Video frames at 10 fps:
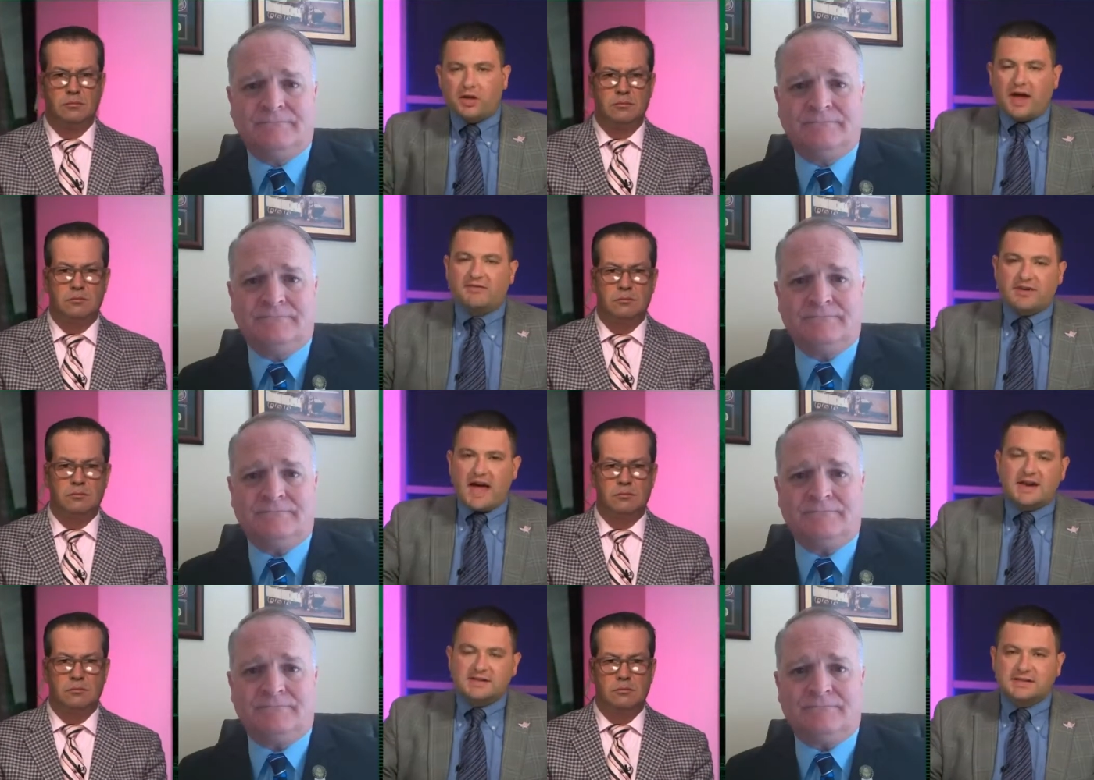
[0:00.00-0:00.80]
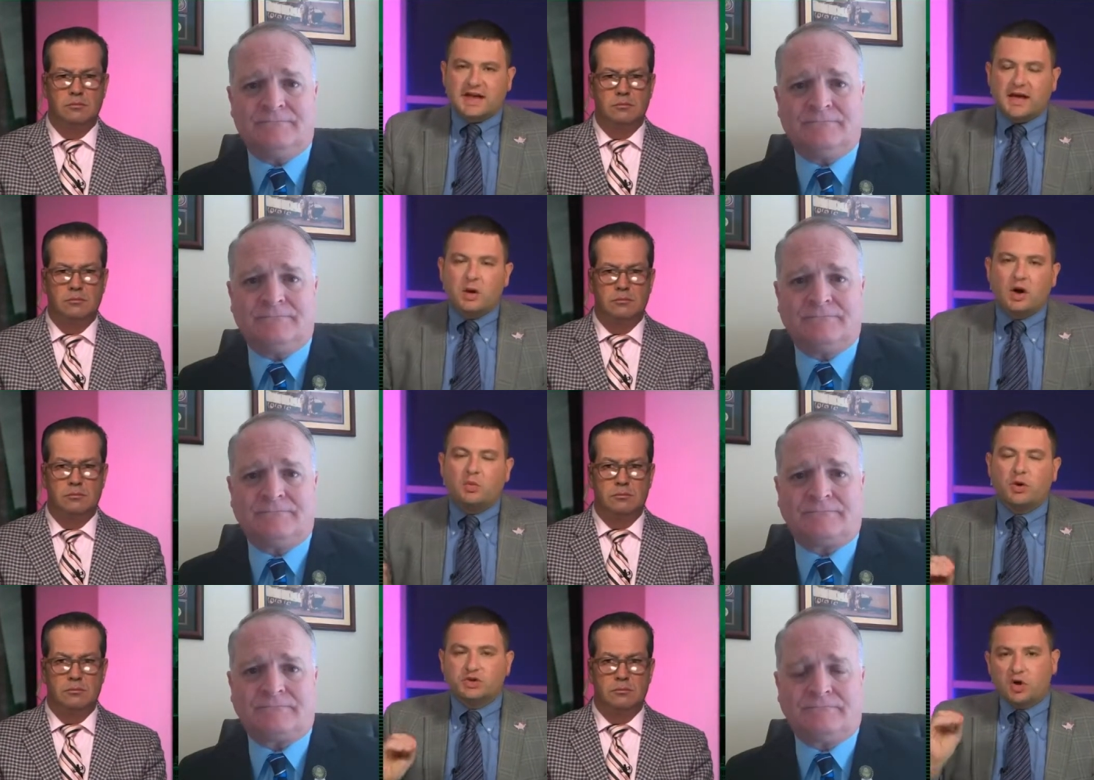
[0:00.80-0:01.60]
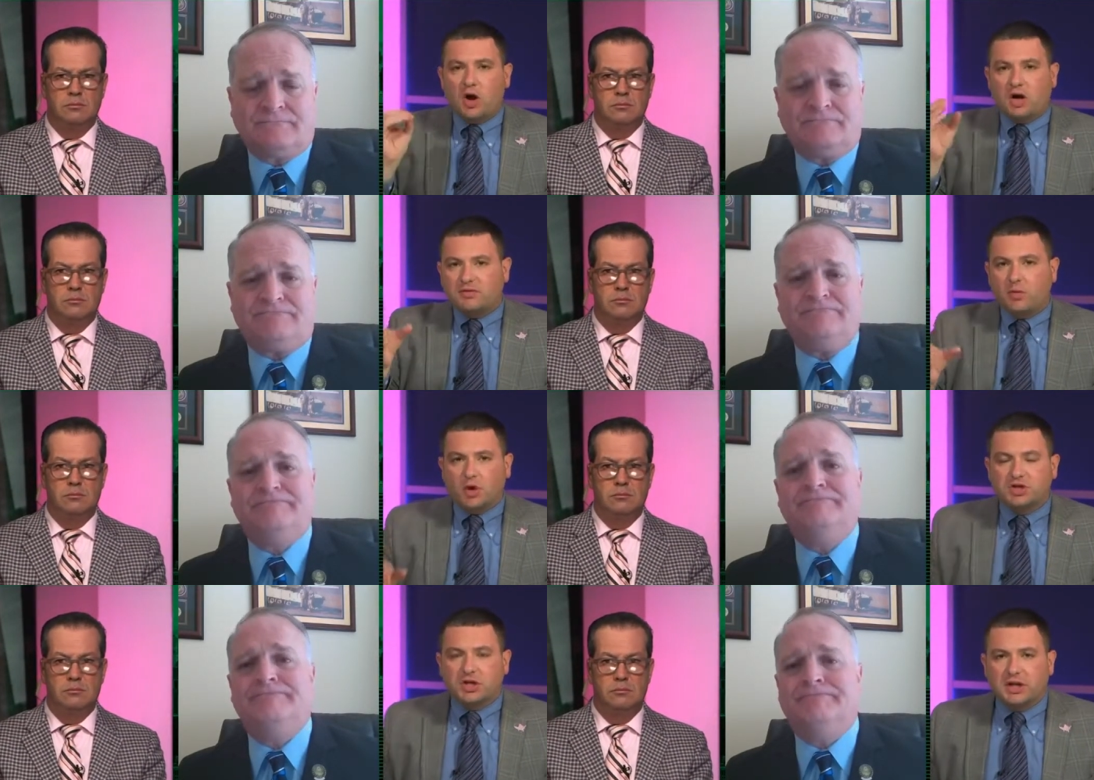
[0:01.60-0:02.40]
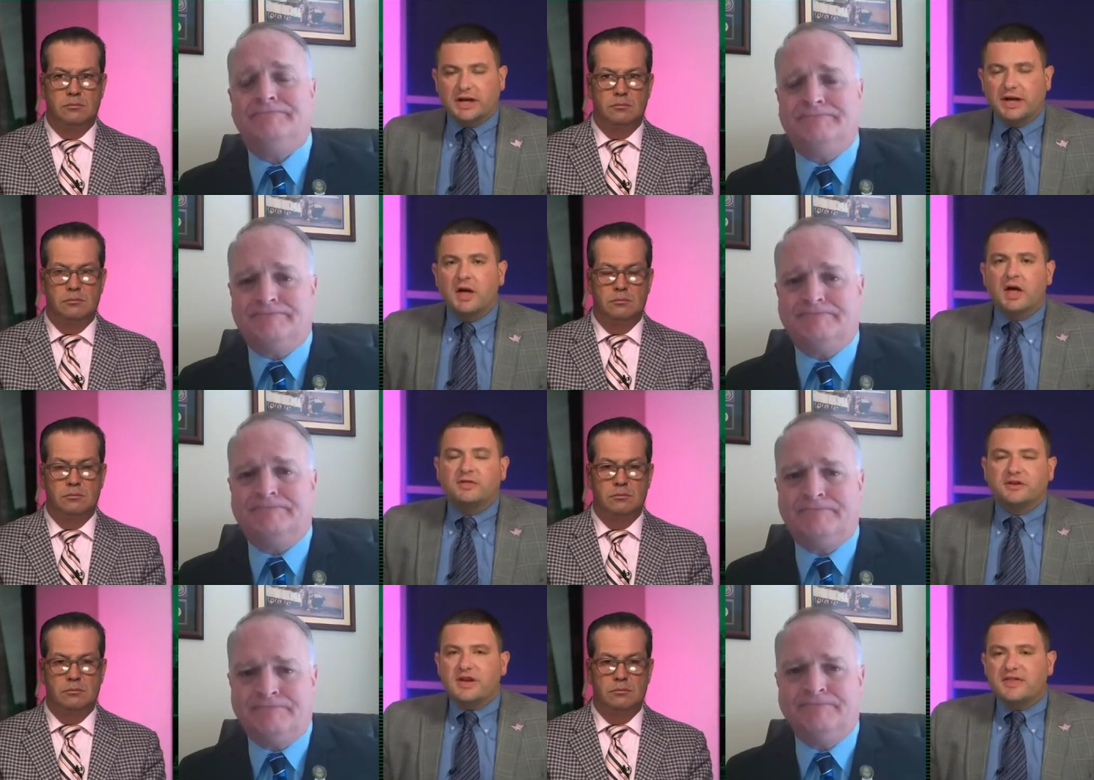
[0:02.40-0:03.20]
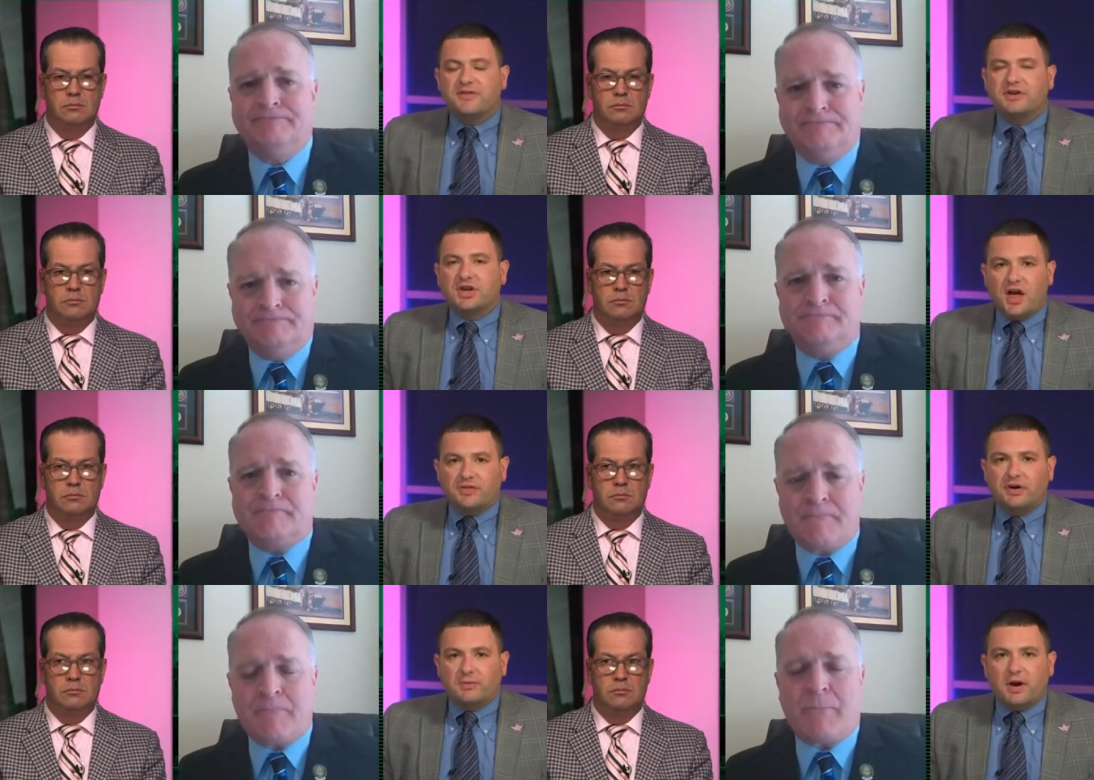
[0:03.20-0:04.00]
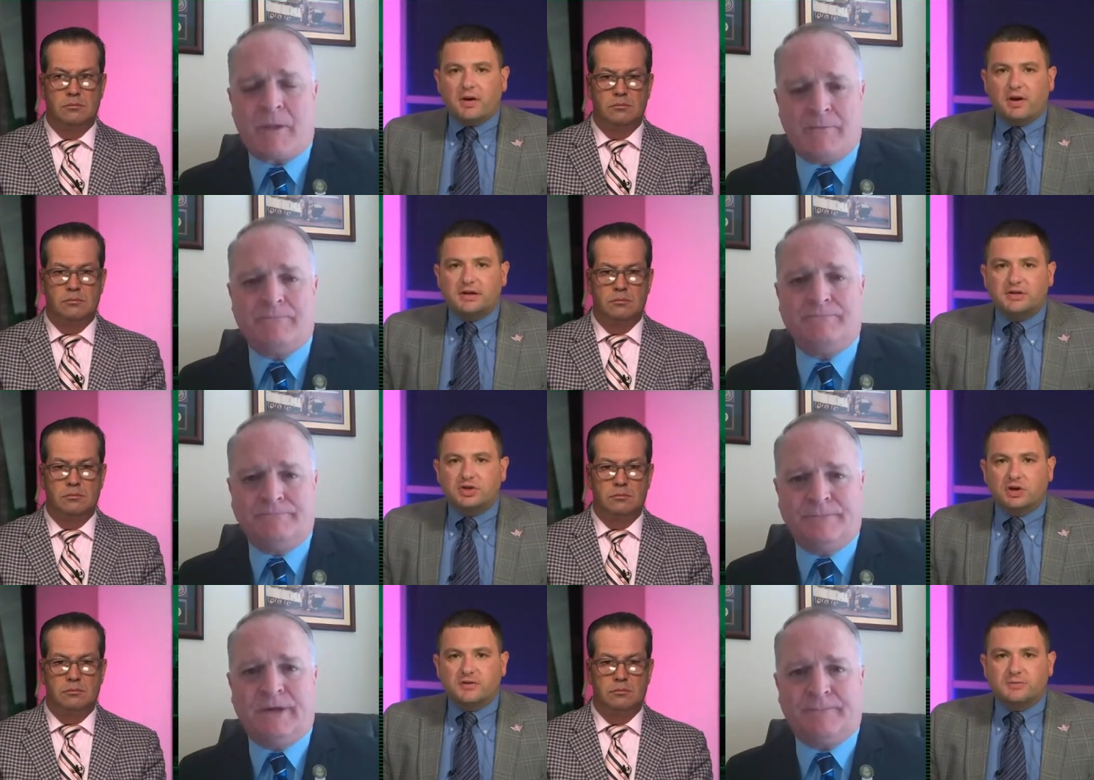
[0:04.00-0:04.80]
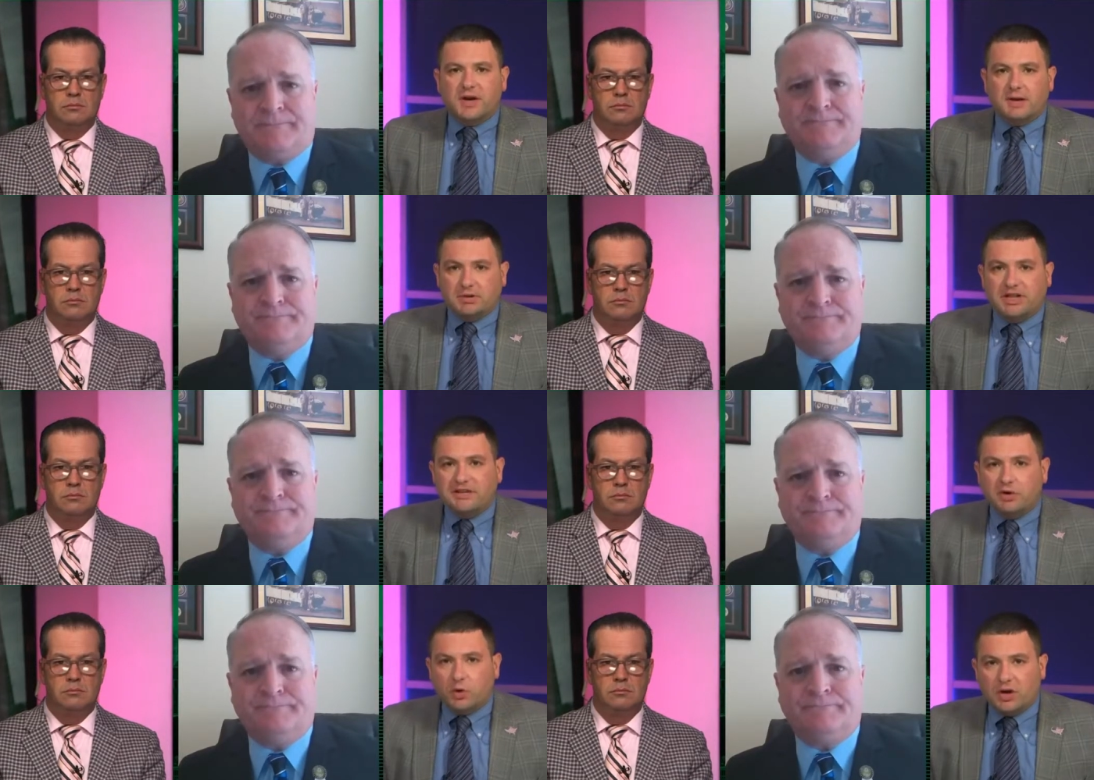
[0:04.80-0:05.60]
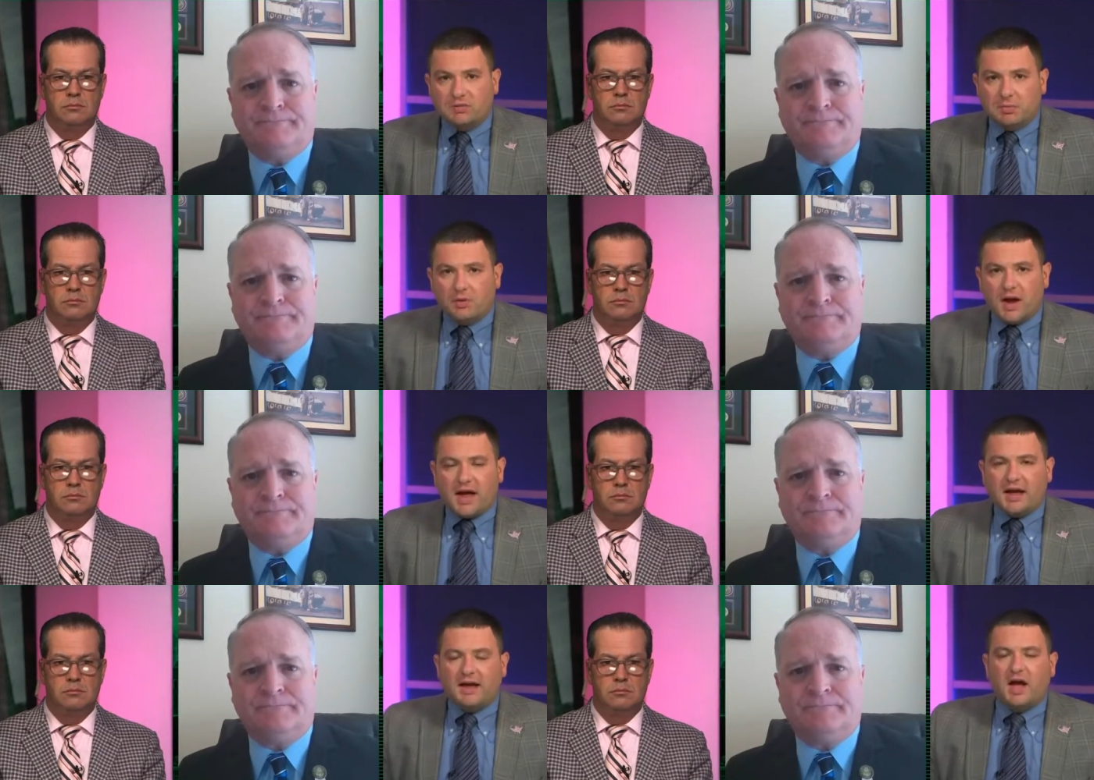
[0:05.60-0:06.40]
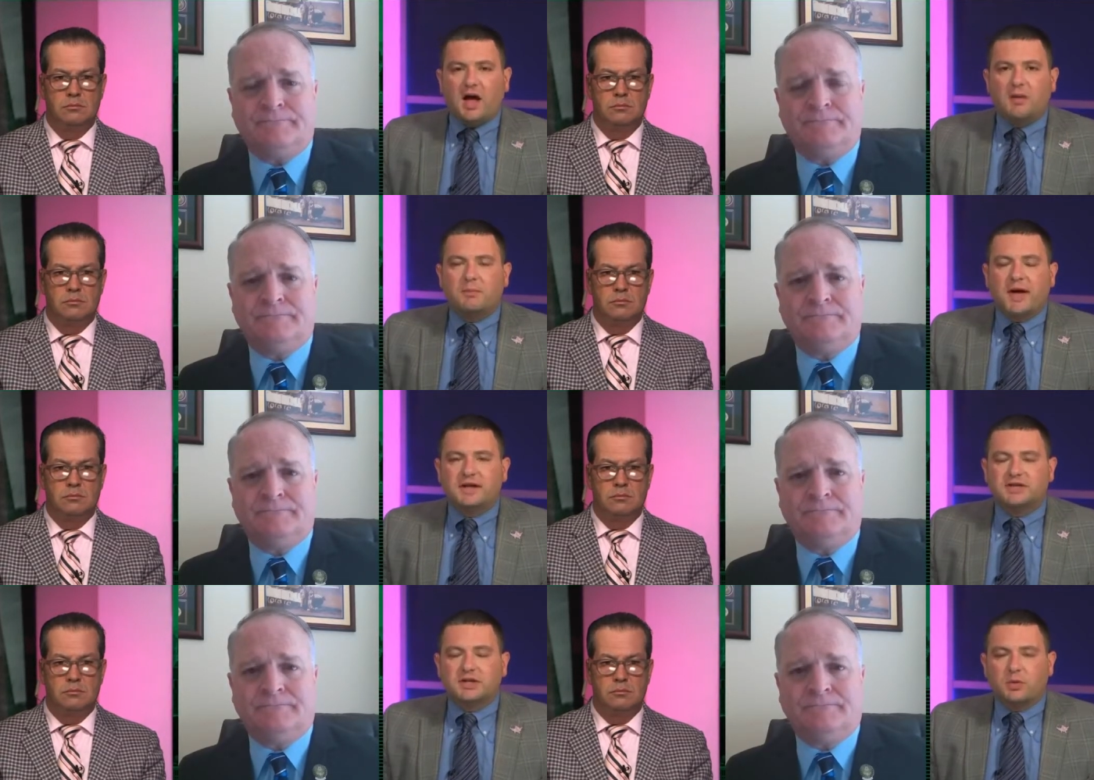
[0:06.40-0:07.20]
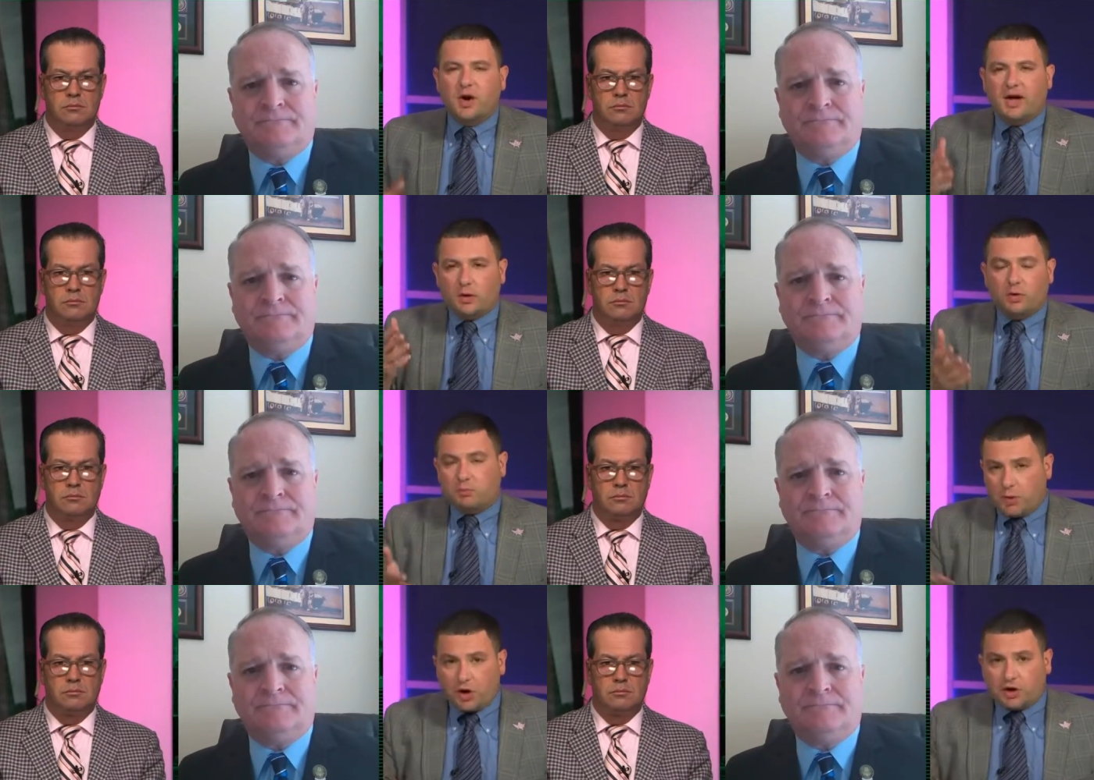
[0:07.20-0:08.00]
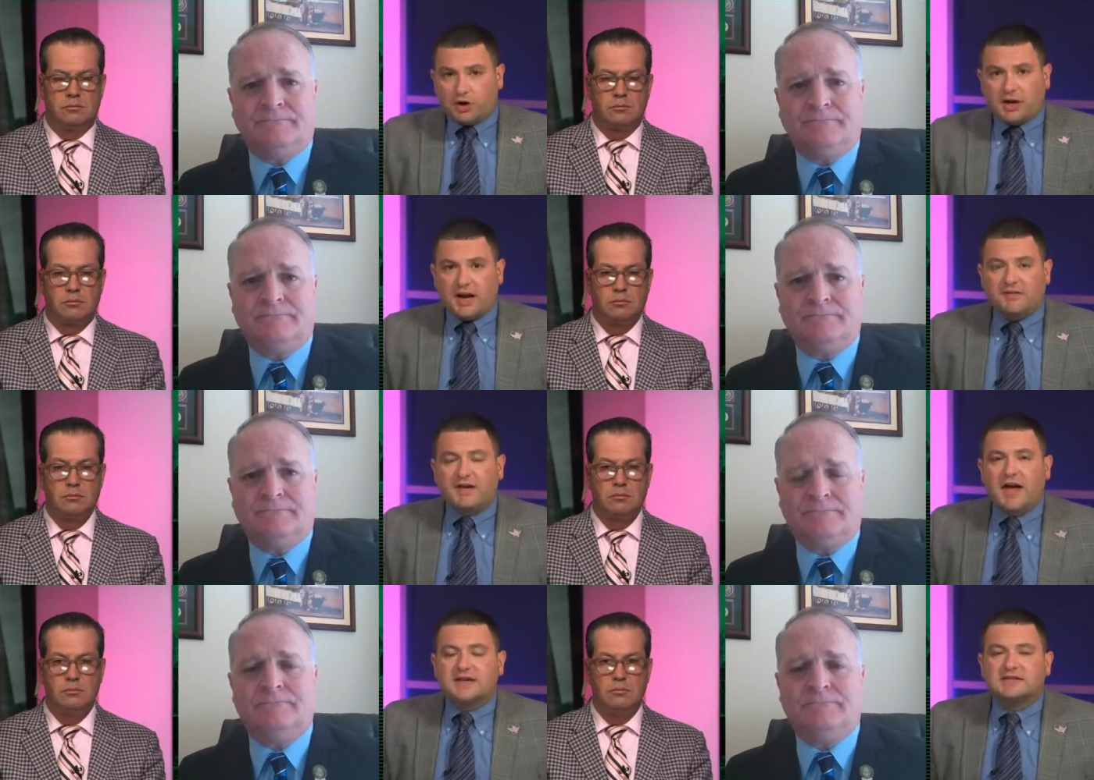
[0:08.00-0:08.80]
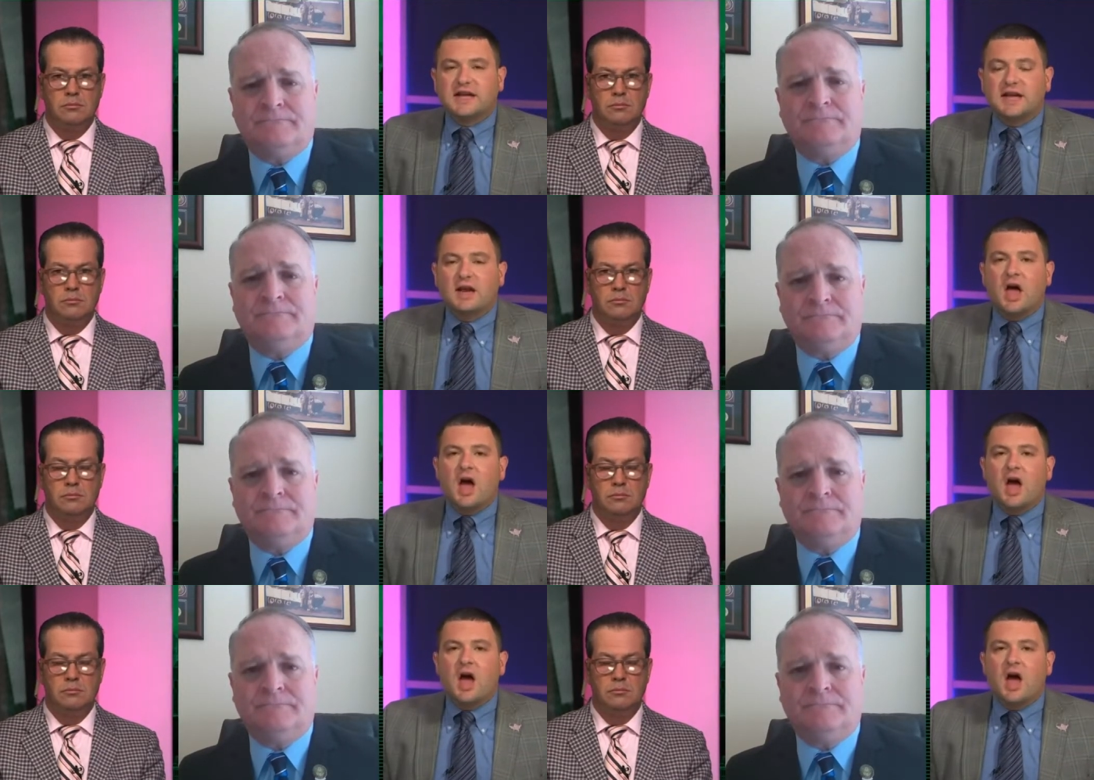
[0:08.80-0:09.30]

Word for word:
Speaker 1: Afghanistan. Uh, we saw, unfortunately, the death of another American serviceman, I believe a Green Beret, uh, passing away or murdered in Afghanistan.